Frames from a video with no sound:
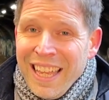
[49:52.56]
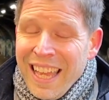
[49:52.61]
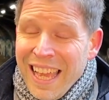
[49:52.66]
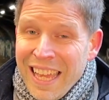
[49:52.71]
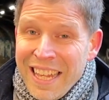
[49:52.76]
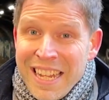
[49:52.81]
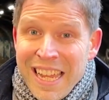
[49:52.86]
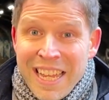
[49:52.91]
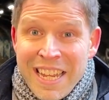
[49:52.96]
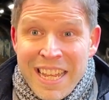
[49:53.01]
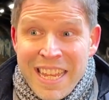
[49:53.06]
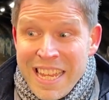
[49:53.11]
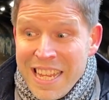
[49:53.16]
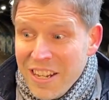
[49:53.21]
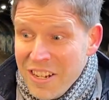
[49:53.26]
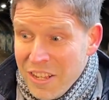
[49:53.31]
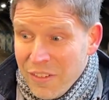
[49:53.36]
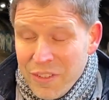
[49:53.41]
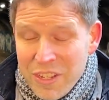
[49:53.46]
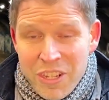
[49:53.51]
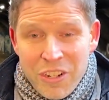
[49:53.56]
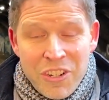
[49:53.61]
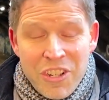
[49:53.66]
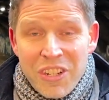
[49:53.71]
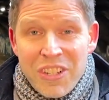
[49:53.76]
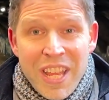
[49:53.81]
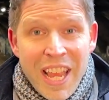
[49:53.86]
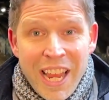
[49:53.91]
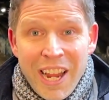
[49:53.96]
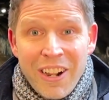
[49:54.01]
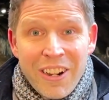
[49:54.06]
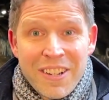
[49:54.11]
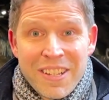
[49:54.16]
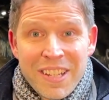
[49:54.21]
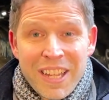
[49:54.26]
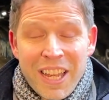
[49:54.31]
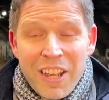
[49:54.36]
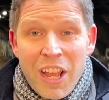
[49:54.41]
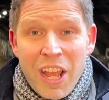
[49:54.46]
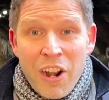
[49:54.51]
And here you've just
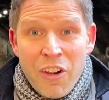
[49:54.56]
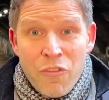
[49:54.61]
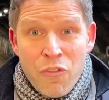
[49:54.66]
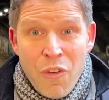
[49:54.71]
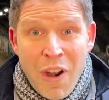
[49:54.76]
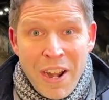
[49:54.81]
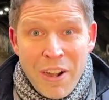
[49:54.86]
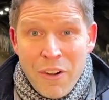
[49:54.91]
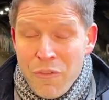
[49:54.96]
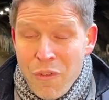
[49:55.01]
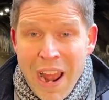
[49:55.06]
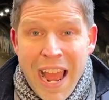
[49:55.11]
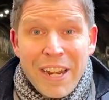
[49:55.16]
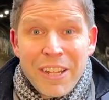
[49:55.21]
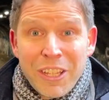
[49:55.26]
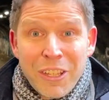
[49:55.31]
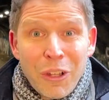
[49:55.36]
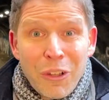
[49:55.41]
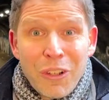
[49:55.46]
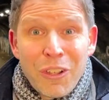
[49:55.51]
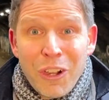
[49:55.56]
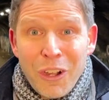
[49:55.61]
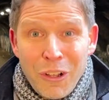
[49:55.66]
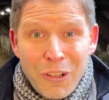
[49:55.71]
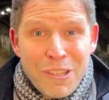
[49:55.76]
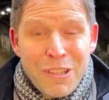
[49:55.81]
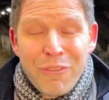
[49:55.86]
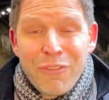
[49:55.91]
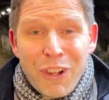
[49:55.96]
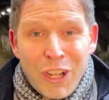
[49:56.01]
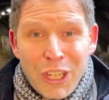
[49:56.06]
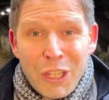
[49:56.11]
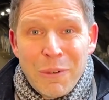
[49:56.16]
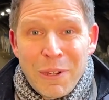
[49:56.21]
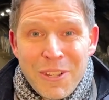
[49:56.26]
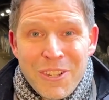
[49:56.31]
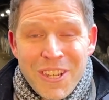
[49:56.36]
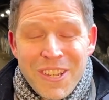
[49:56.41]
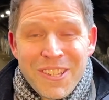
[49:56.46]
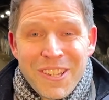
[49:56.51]
heard a radical call to
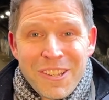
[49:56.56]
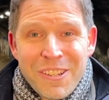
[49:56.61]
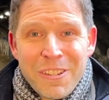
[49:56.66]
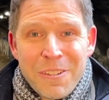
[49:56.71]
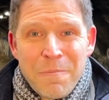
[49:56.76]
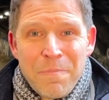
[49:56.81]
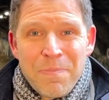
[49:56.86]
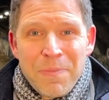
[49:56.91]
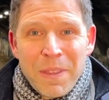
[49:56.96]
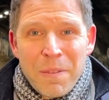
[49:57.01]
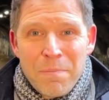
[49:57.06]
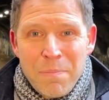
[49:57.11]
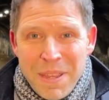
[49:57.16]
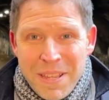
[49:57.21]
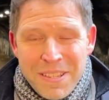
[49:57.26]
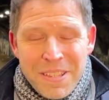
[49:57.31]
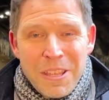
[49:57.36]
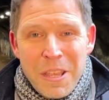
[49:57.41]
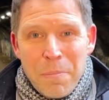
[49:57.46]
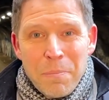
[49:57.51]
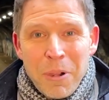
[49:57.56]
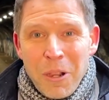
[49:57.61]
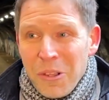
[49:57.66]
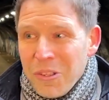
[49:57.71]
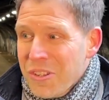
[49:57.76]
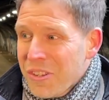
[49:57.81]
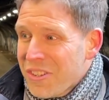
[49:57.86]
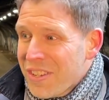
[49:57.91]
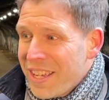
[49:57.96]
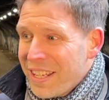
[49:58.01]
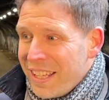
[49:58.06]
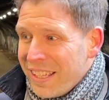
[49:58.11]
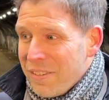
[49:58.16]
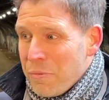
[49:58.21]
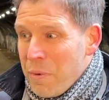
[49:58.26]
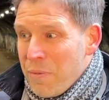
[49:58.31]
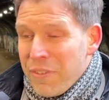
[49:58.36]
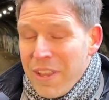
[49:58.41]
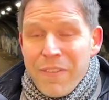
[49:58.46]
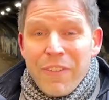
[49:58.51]
following Jesus. Peter the Apostle said,
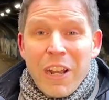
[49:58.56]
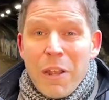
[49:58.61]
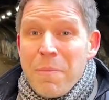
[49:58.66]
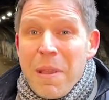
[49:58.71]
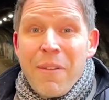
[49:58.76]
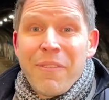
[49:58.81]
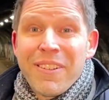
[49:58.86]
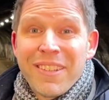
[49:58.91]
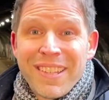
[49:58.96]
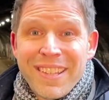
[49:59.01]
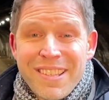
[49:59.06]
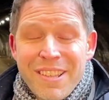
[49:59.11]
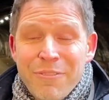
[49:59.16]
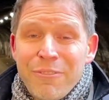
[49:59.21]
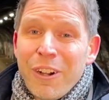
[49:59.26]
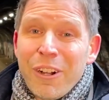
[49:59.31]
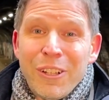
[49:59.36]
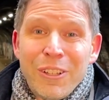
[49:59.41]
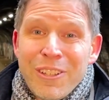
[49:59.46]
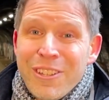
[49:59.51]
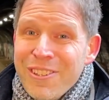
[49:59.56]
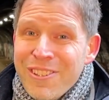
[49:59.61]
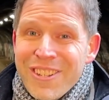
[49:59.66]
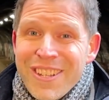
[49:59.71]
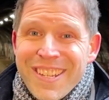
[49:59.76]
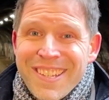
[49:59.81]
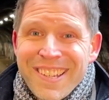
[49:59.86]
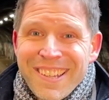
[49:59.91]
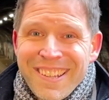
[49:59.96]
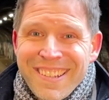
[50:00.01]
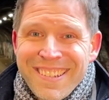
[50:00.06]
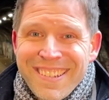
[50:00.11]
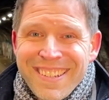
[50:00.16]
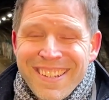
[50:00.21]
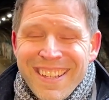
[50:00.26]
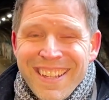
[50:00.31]
listen, we've given up everything to follow you, Jesus.